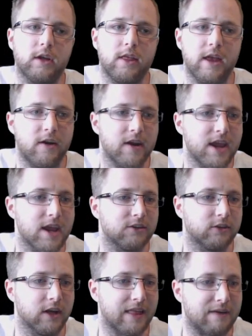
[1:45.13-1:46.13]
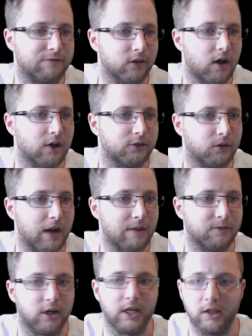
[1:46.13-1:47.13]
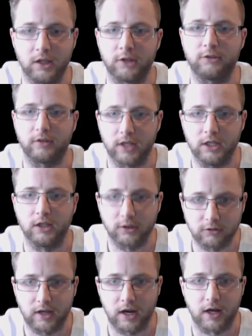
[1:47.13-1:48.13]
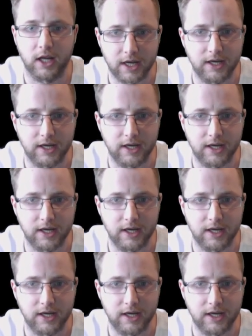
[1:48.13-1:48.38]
There he is. Look at that Velociraptor. He looks, he looks scary.